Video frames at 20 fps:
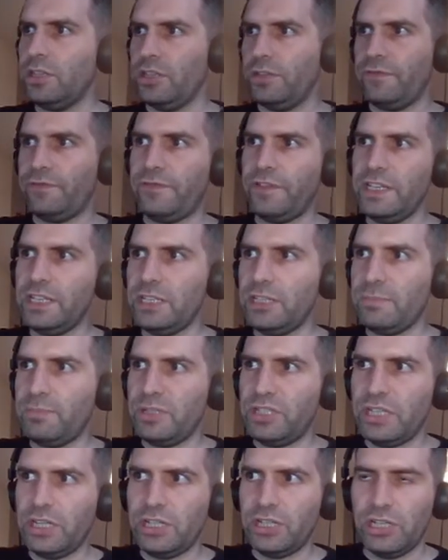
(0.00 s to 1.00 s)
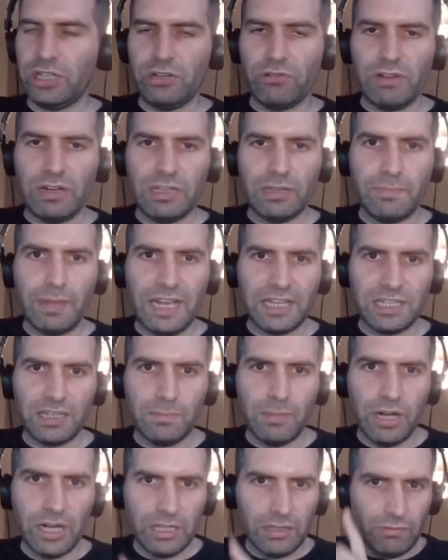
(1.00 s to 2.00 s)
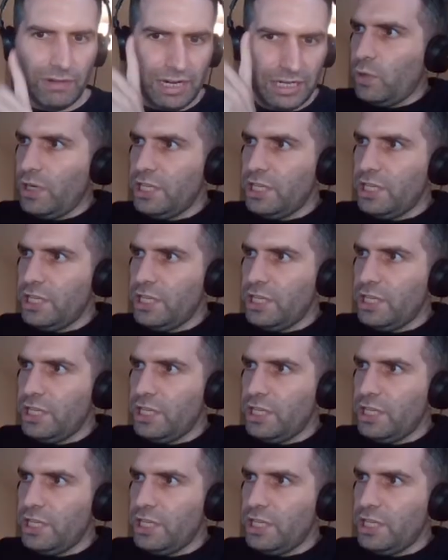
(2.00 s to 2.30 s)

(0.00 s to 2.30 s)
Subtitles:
The thinner the position you're in, the better, by the way.